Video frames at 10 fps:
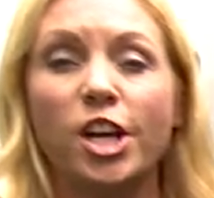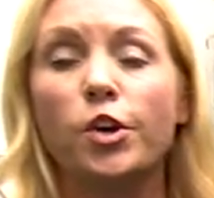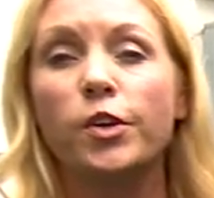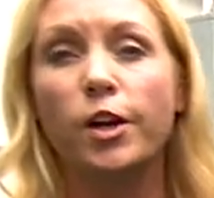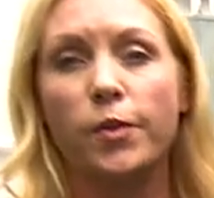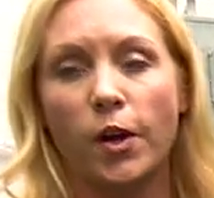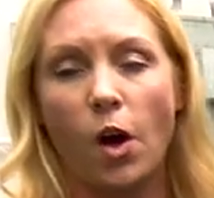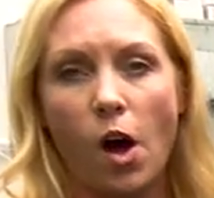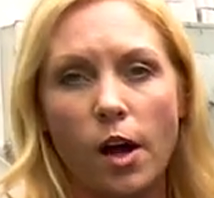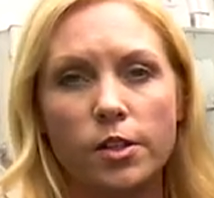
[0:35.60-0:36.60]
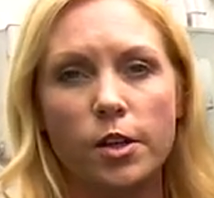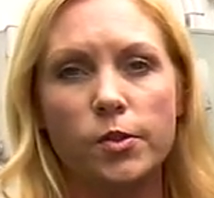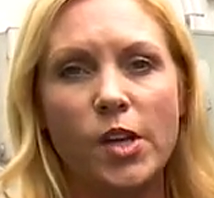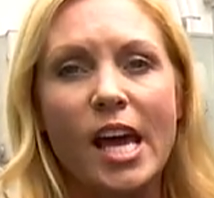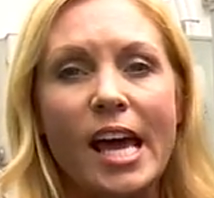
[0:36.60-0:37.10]
here near the
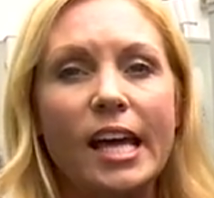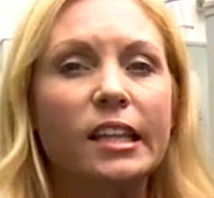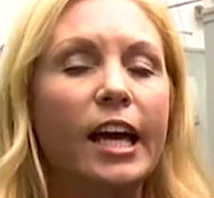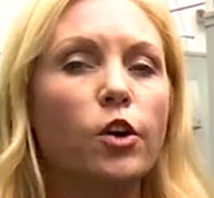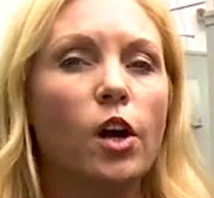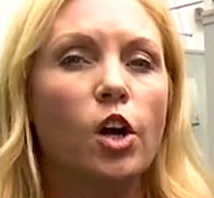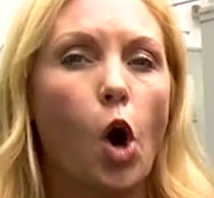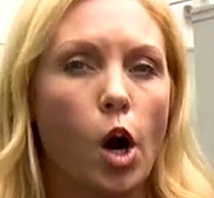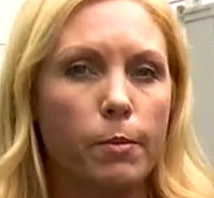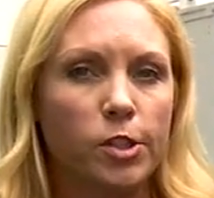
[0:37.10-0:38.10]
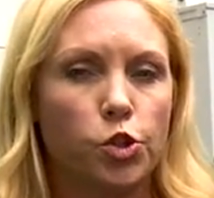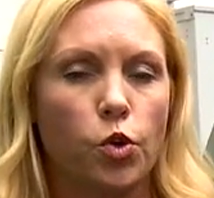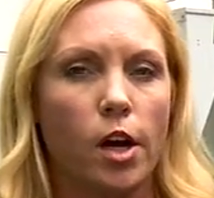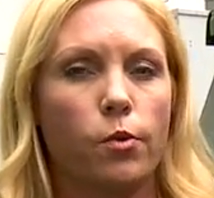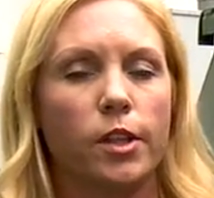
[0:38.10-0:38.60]
condos, and later a garbage
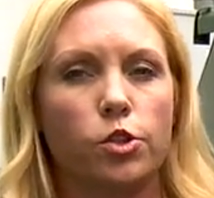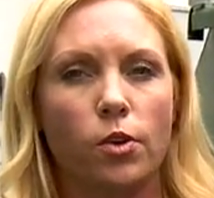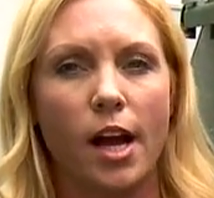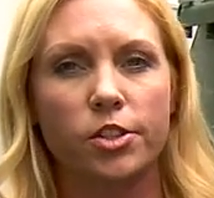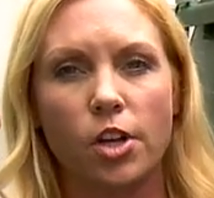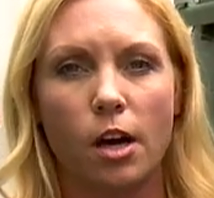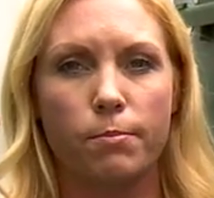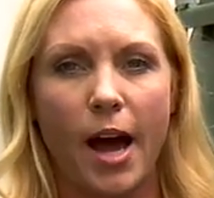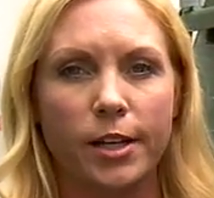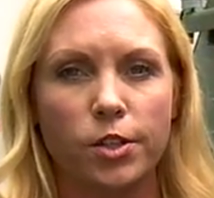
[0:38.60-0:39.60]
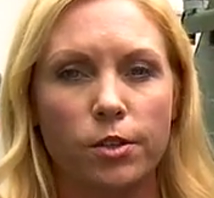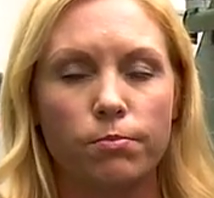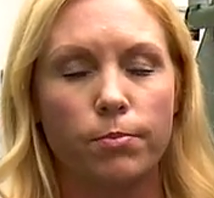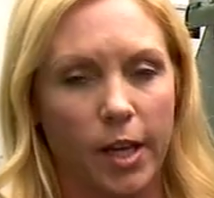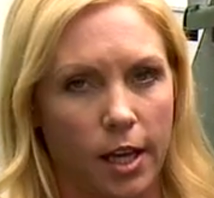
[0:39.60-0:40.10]
truck with a trash compactor
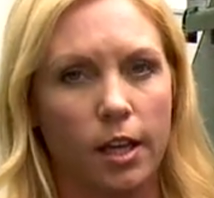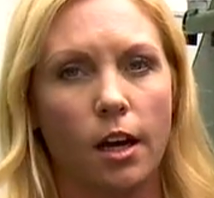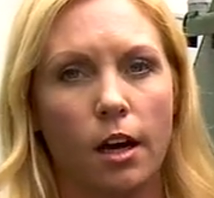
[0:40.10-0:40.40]
picking it